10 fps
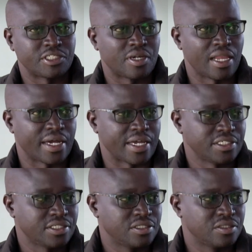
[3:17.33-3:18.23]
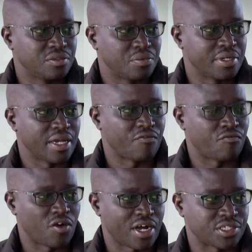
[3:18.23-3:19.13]
particular case, we are
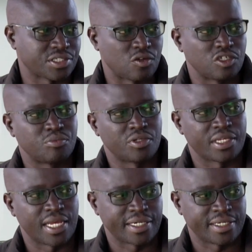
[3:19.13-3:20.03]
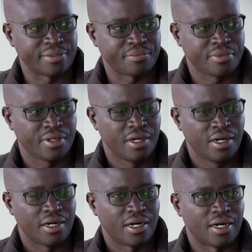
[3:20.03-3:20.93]
focused a lot more on the donkey.
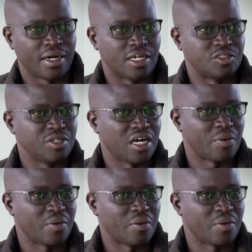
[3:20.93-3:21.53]
As you are